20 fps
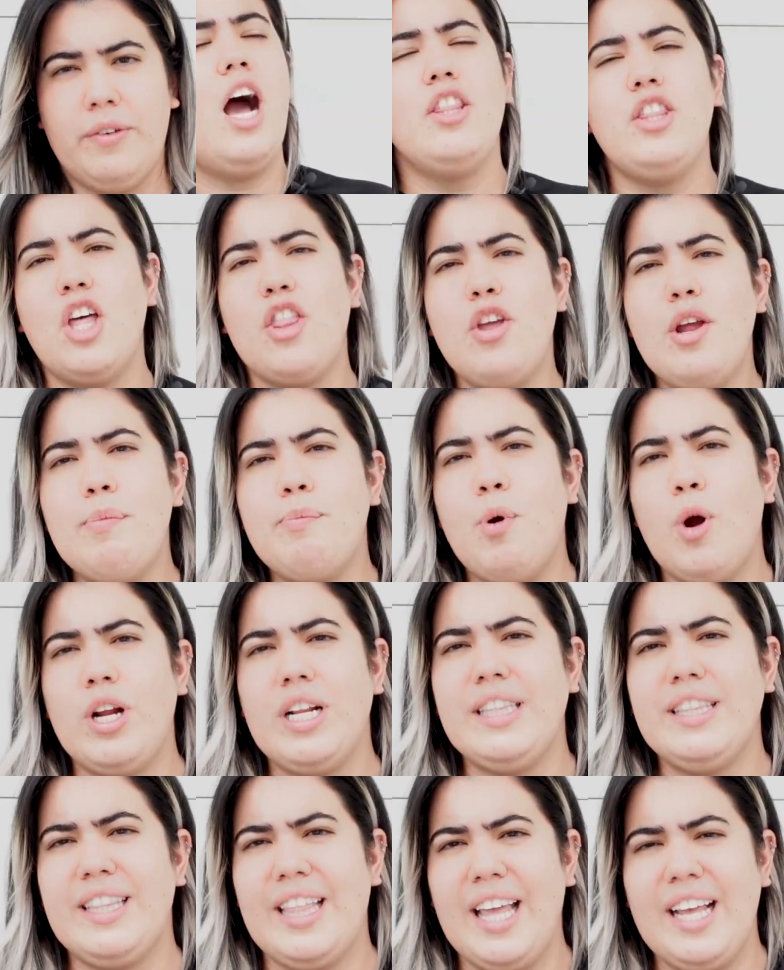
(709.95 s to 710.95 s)
Another
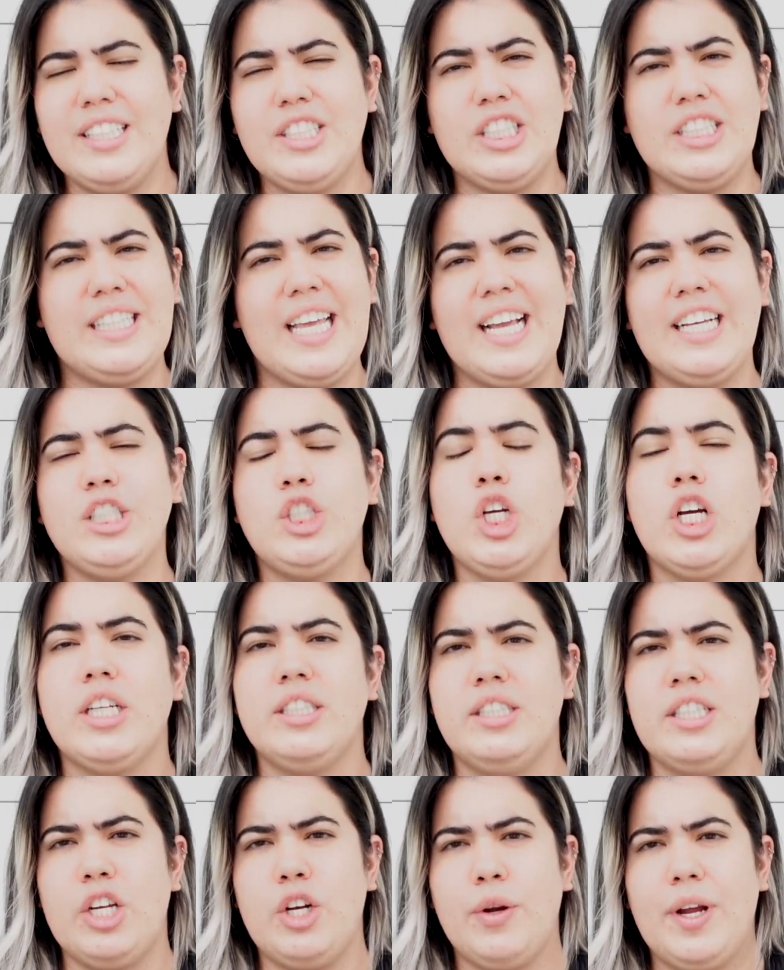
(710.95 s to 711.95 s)
important thing to take into
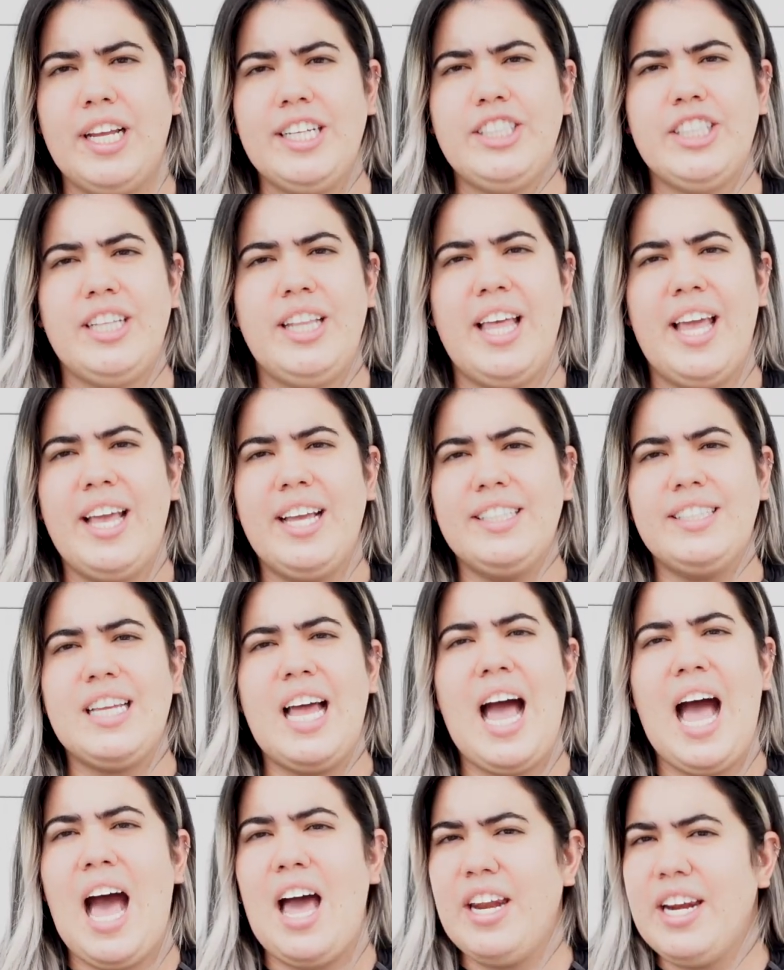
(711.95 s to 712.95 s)
consideration is
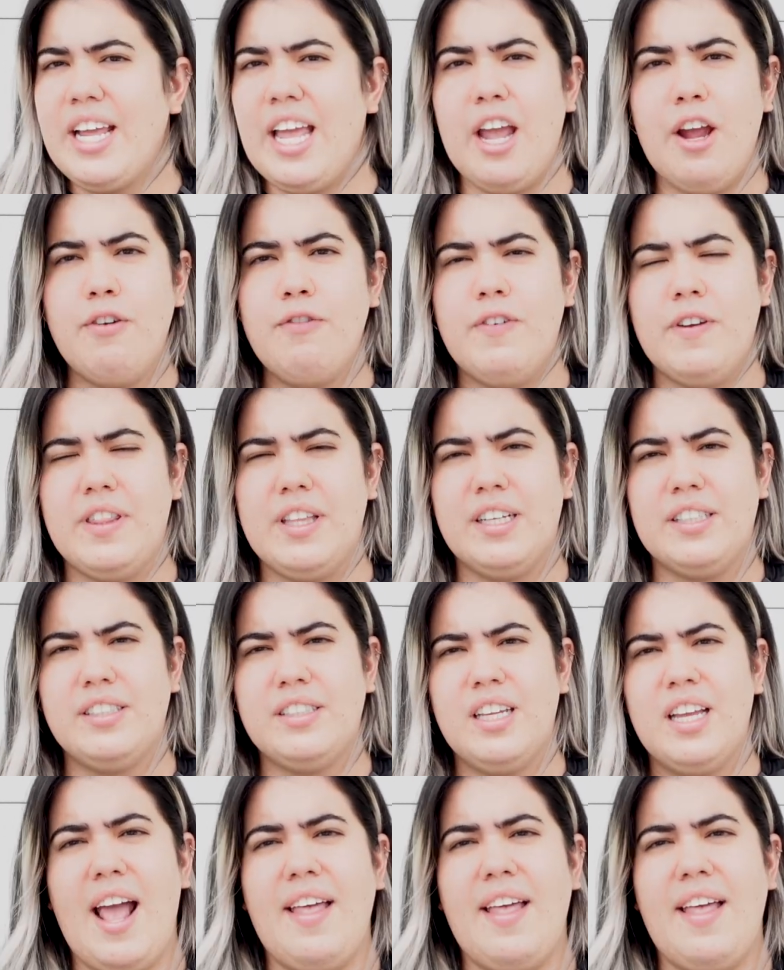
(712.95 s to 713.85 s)
how to care for this.